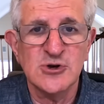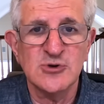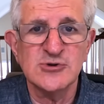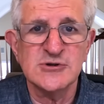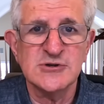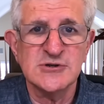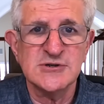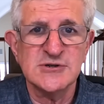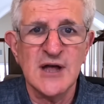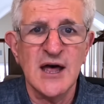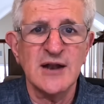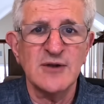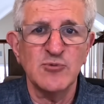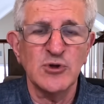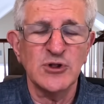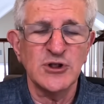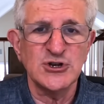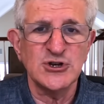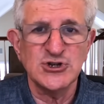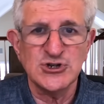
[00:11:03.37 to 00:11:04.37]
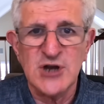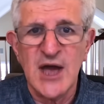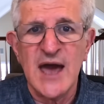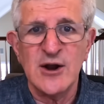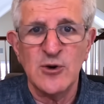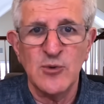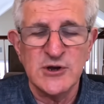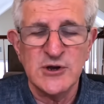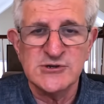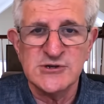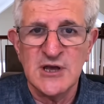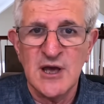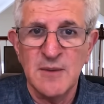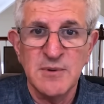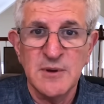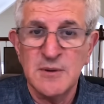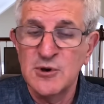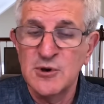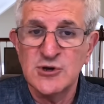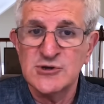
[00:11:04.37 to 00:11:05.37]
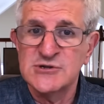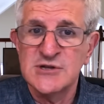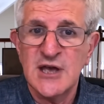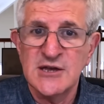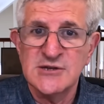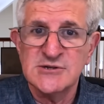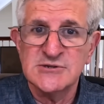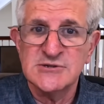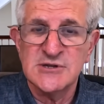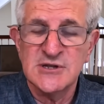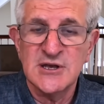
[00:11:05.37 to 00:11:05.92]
So it's, it's not really a shadow ACIP because the,